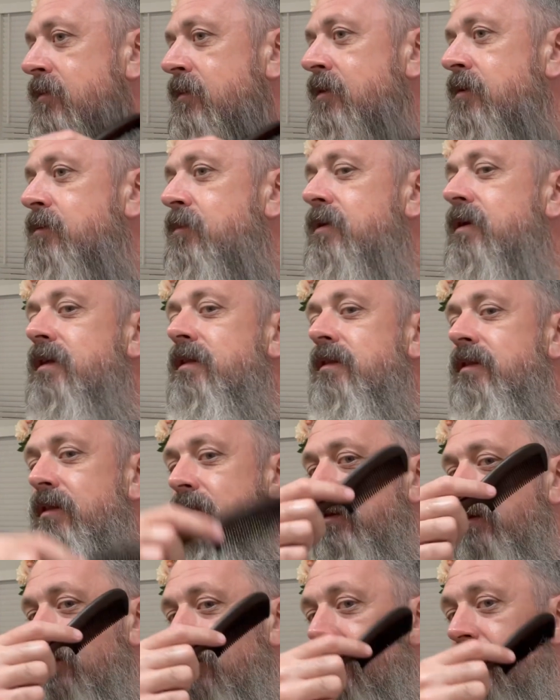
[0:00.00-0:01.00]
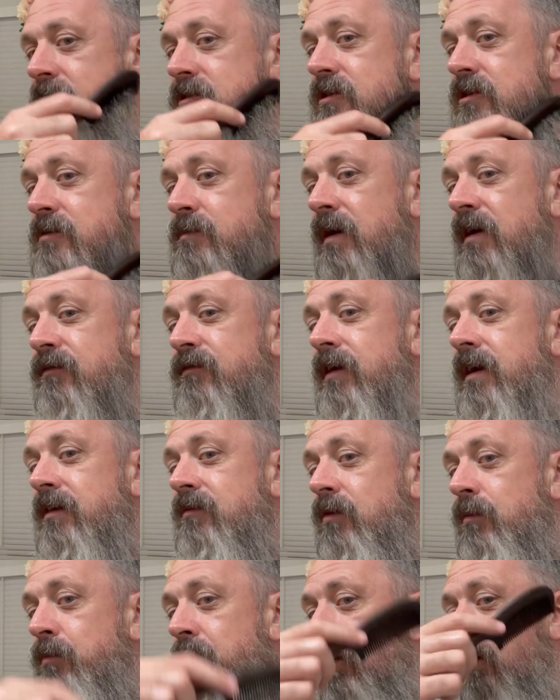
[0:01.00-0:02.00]
But this is my
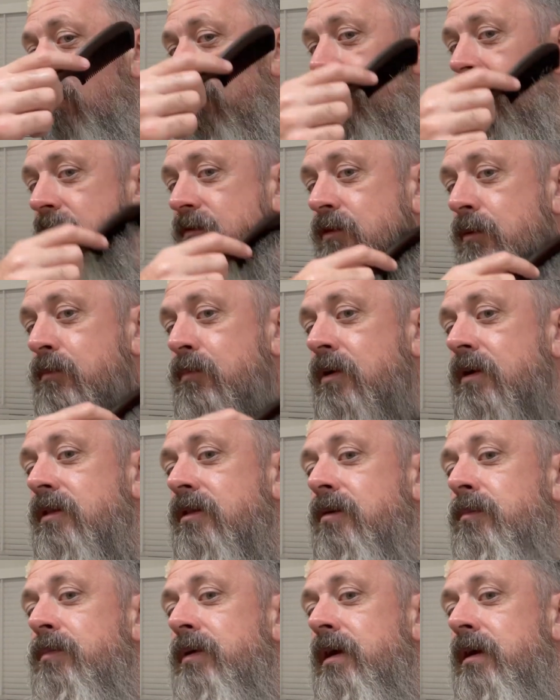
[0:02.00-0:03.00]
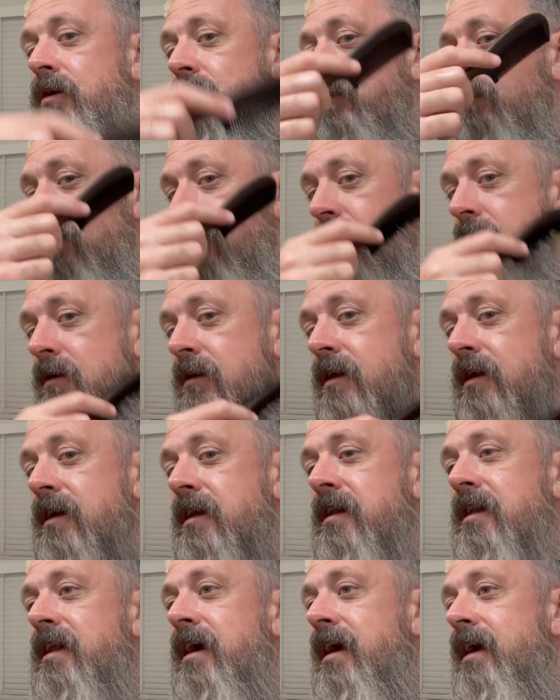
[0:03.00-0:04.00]
favorite part. After putting the beard butter in at
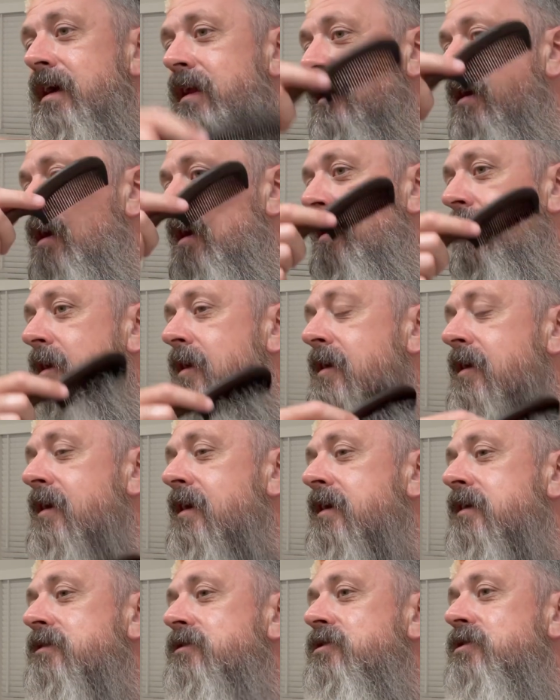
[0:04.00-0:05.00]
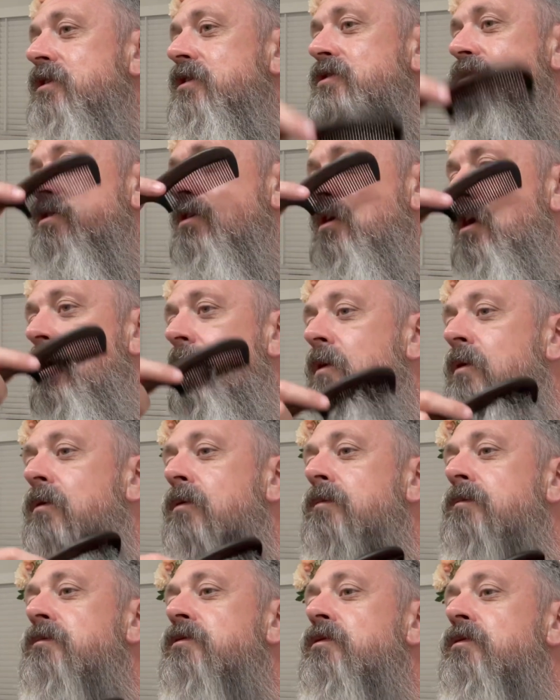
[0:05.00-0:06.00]
night, it just
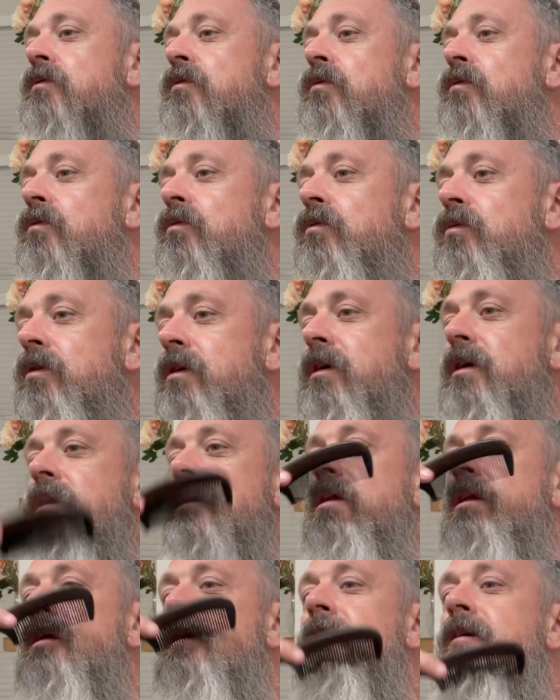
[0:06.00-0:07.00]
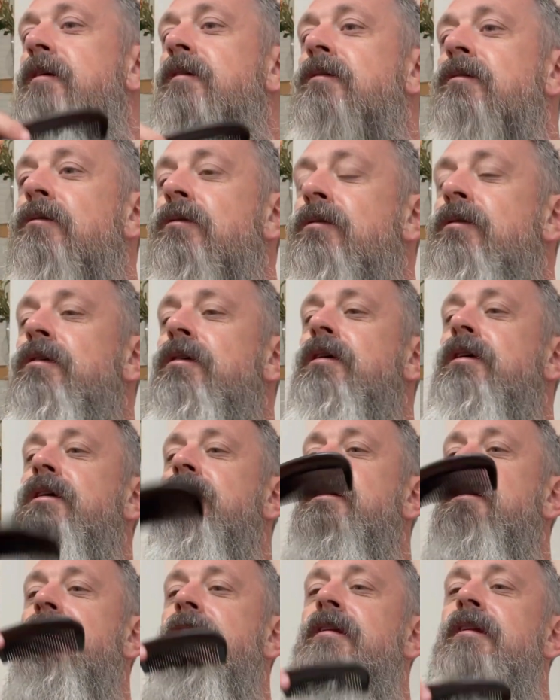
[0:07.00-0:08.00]
combs really,
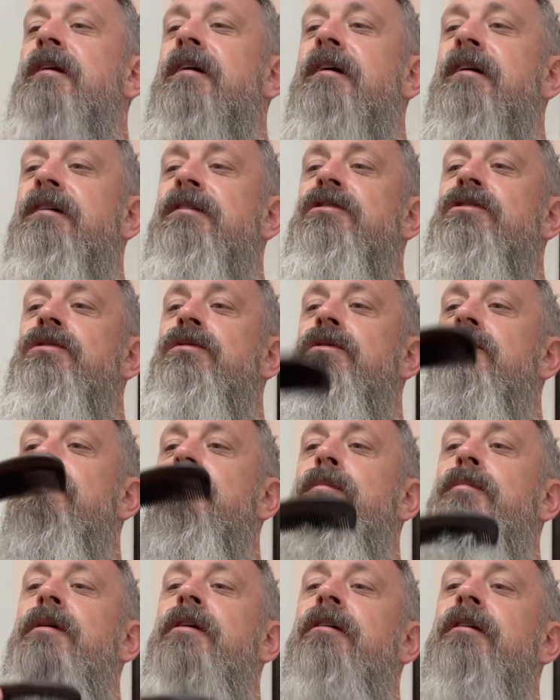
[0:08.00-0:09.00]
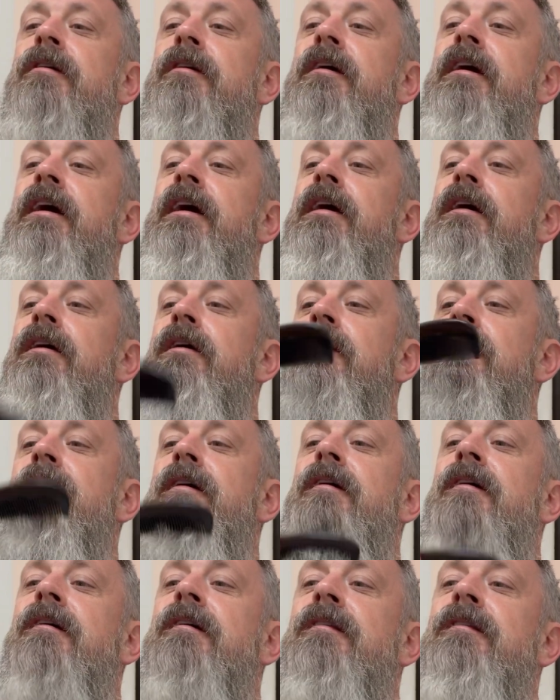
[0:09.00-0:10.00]
really nice through the beard hair.
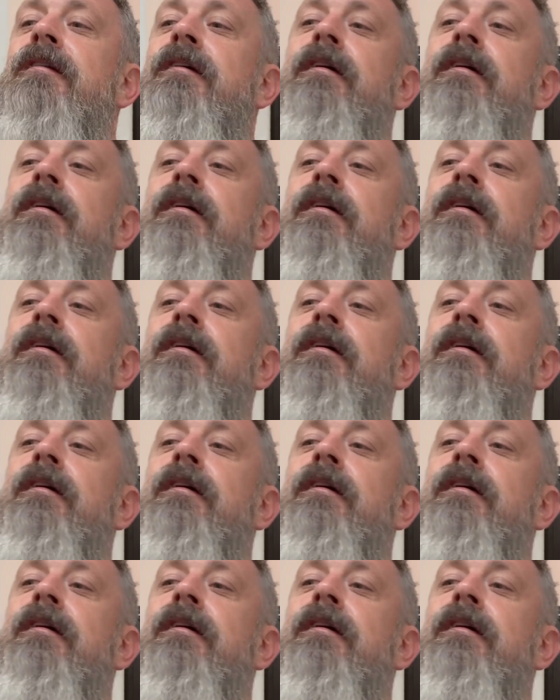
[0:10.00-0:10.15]
And